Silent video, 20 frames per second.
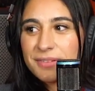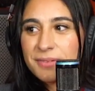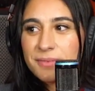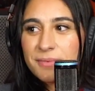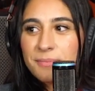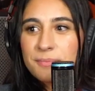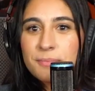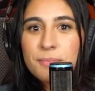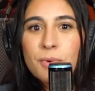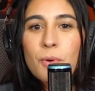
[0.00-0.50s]

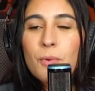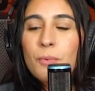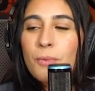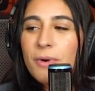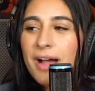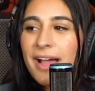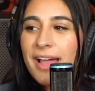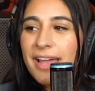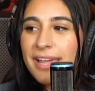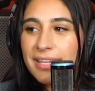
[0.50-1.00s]
Right. But
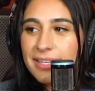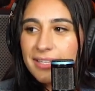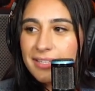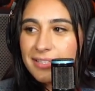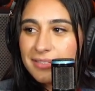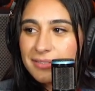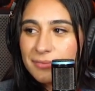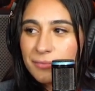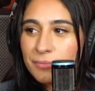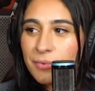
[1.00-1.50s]
why?
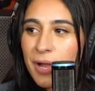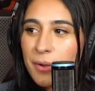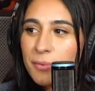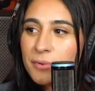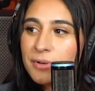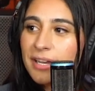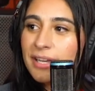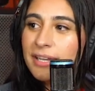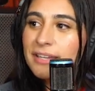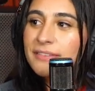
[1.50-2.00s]
Right. Why
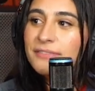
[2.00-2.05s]
would I